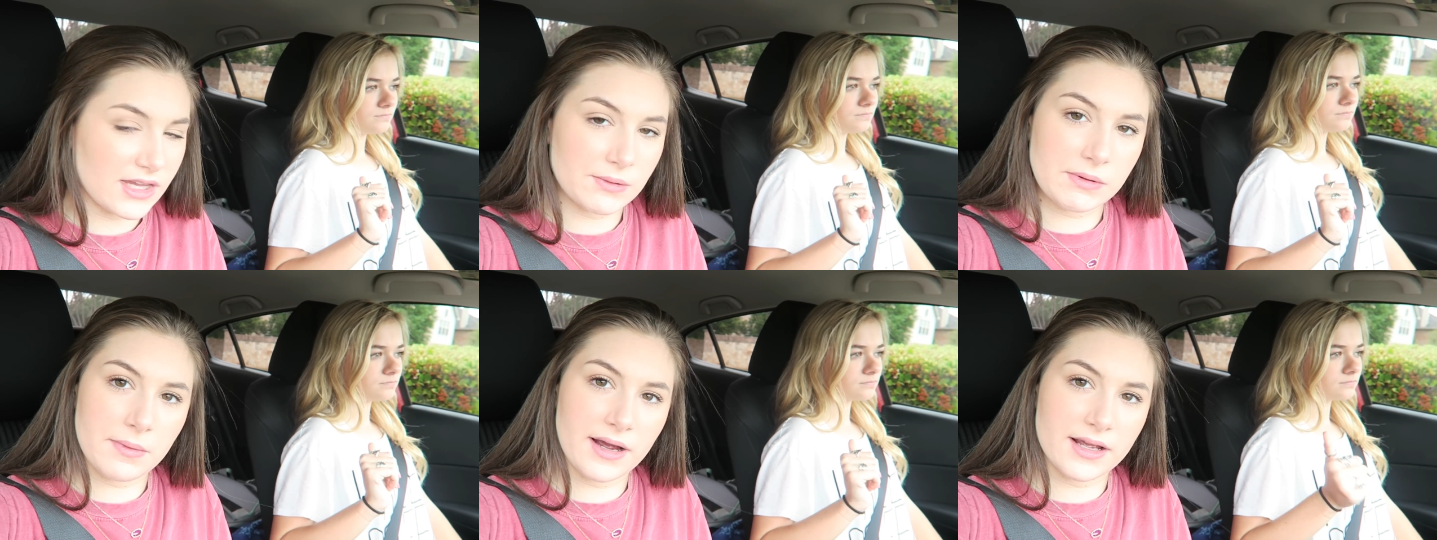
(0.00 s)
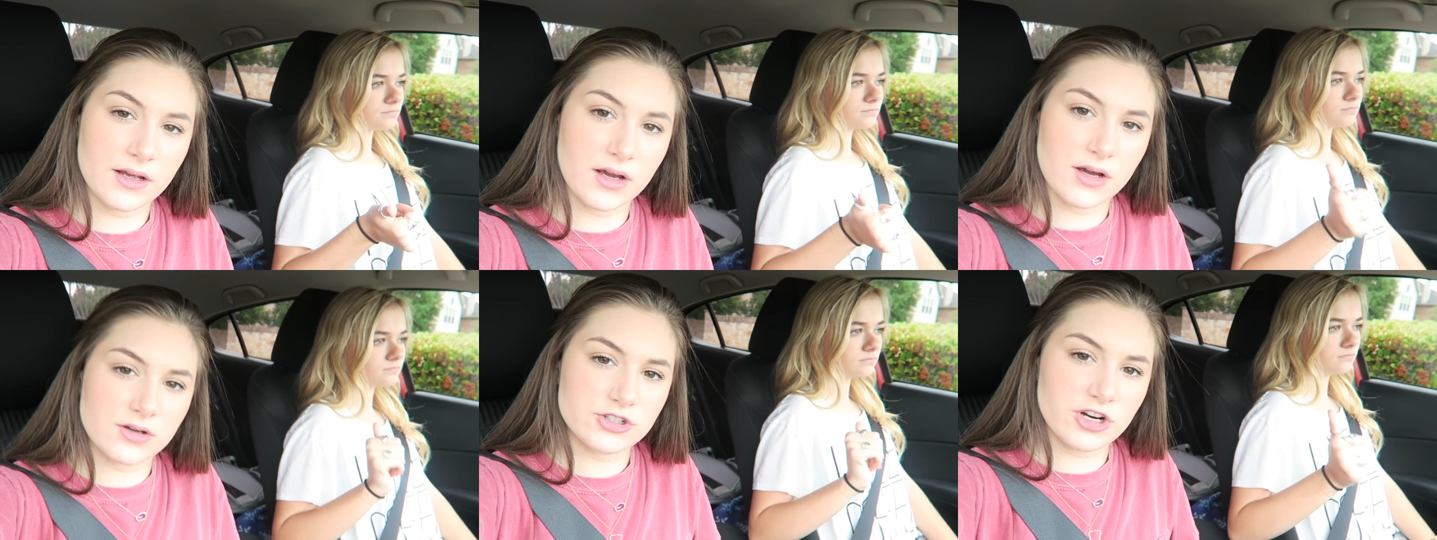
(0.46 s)
Speaker 1: Then we might
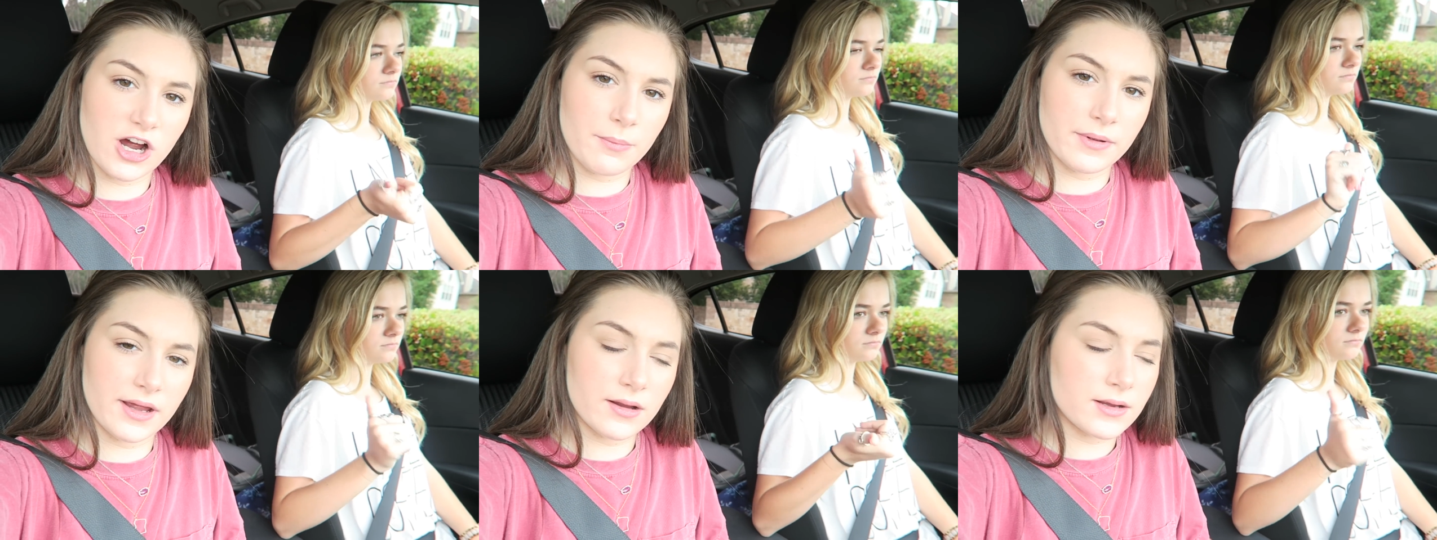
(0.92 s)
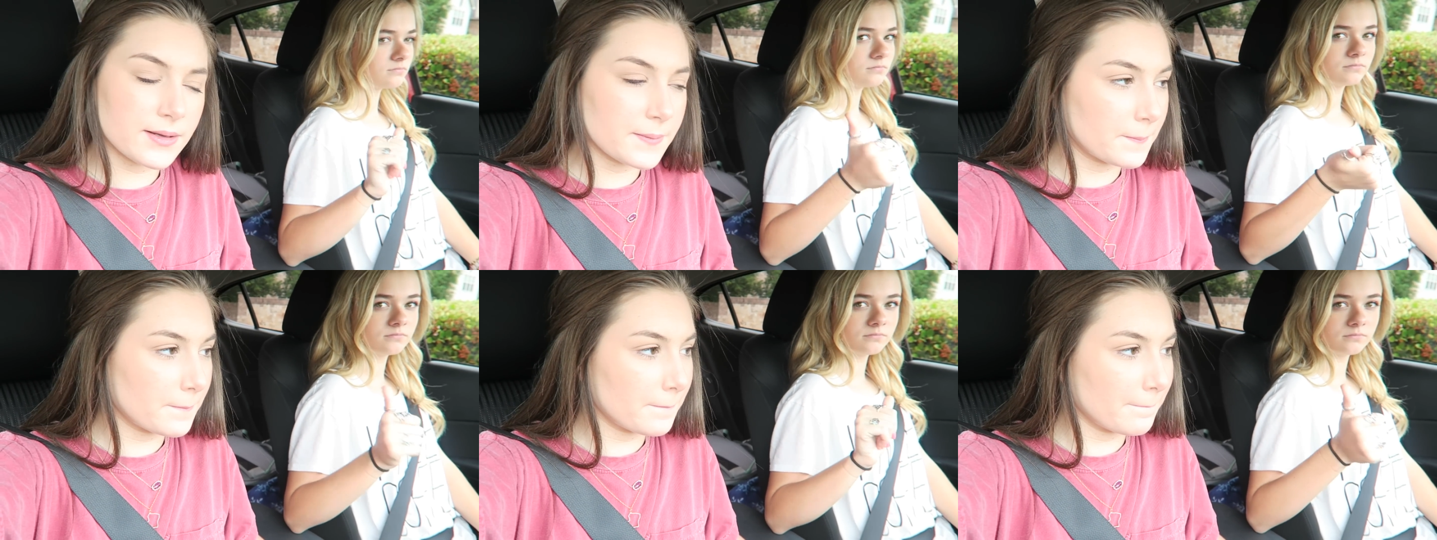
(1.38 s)
go shopping.
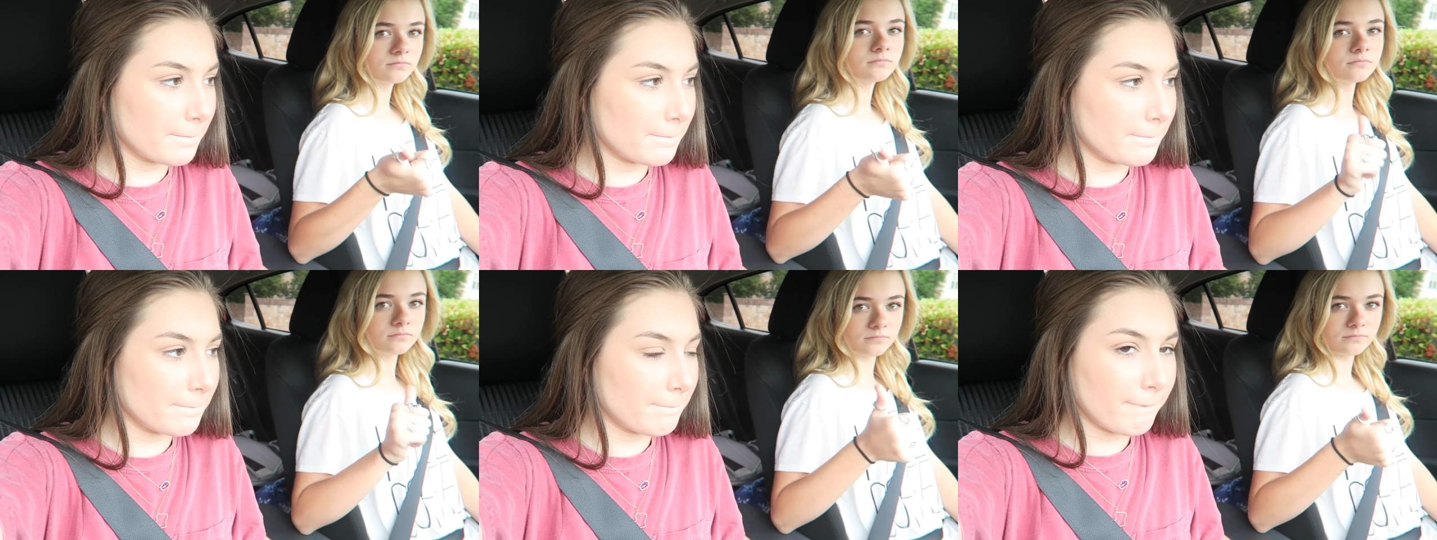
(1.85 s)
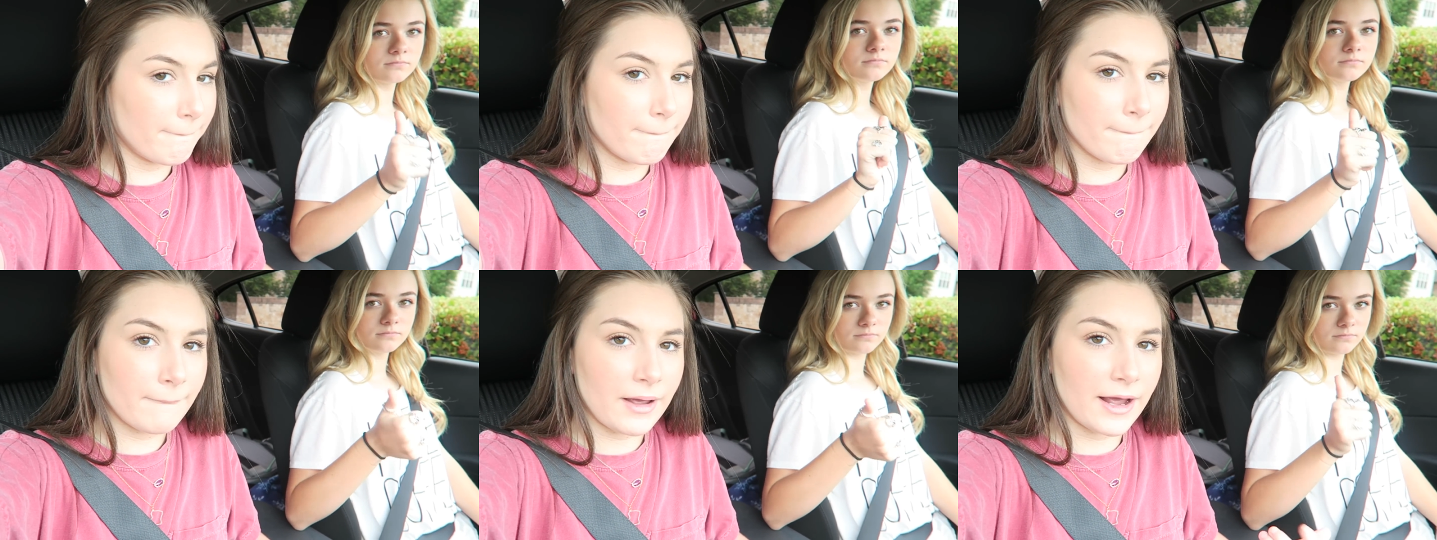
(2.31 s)

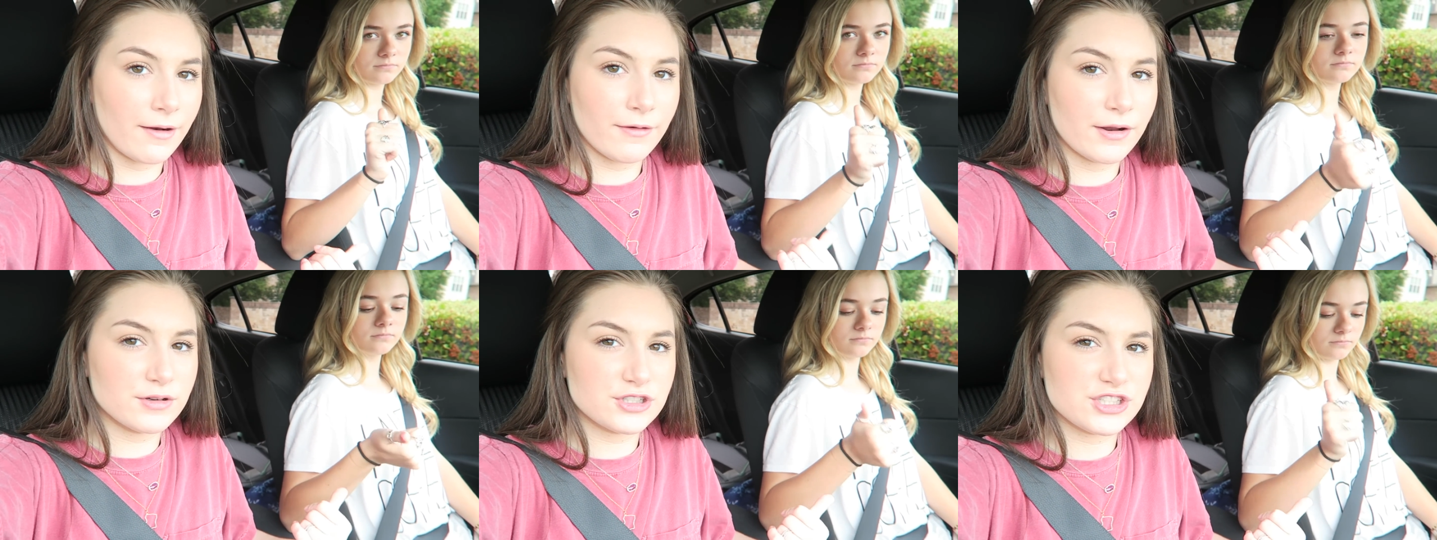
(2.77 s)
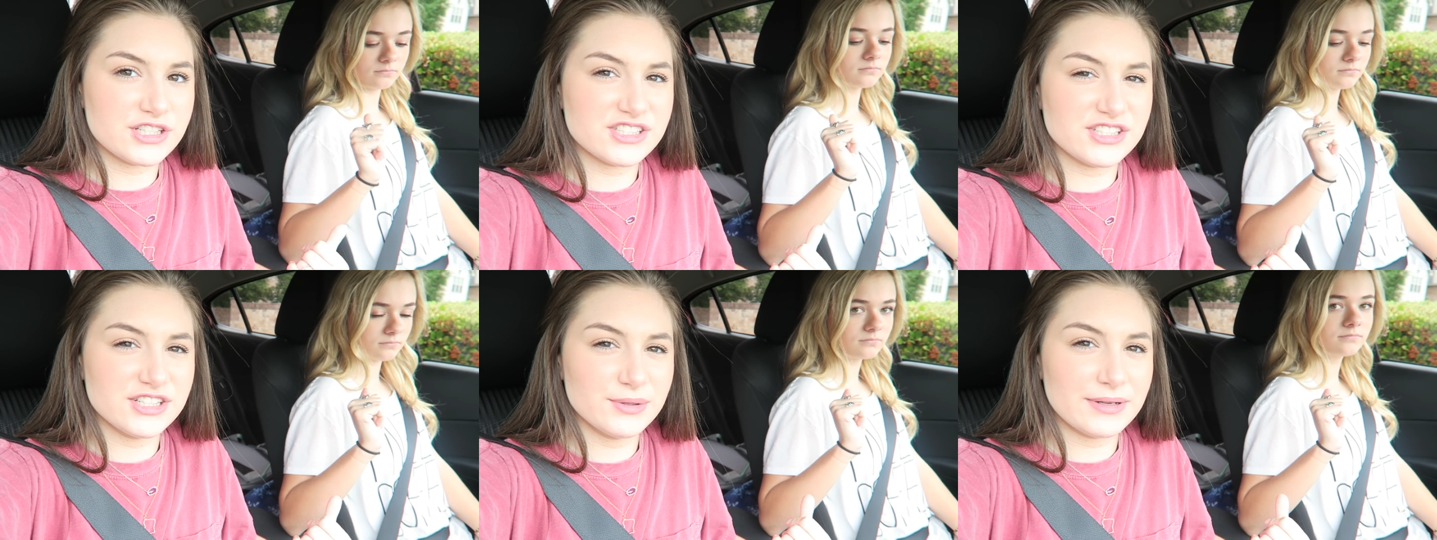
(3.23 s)
I don't know what
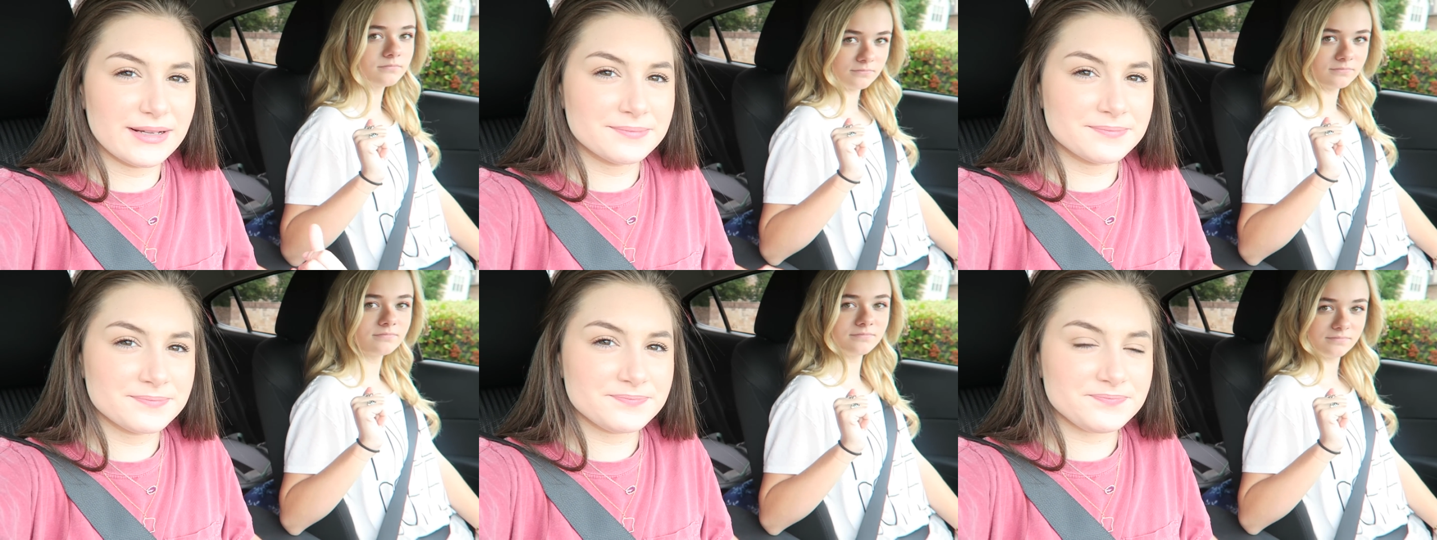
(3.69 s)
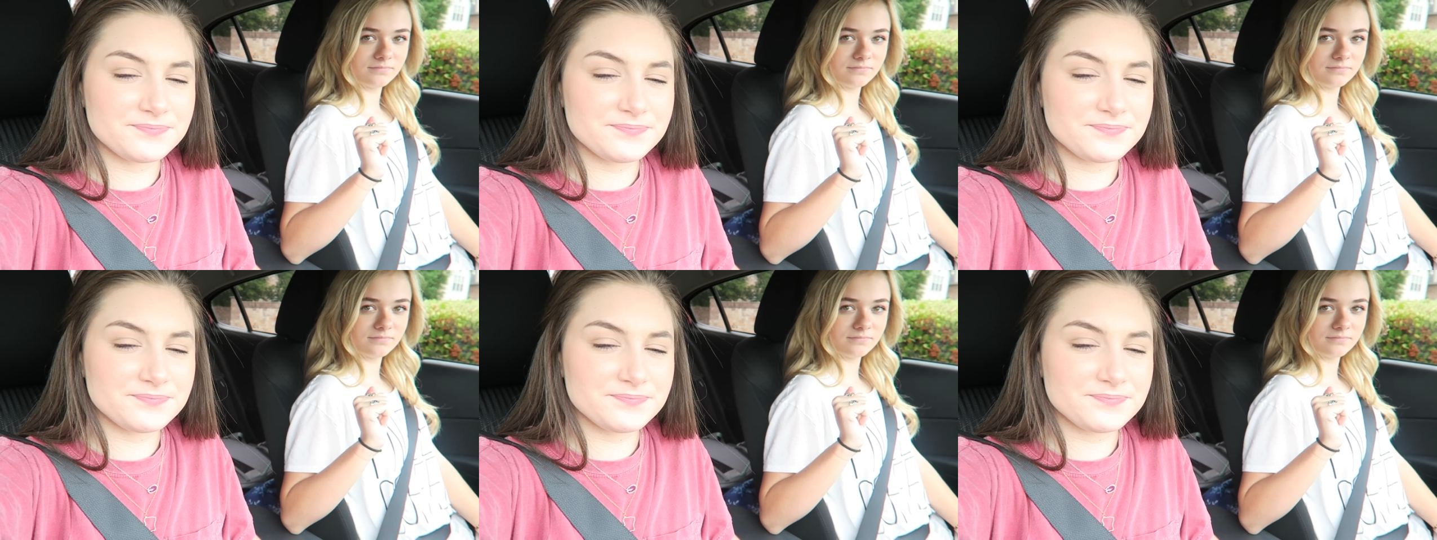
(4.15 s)
she's doing.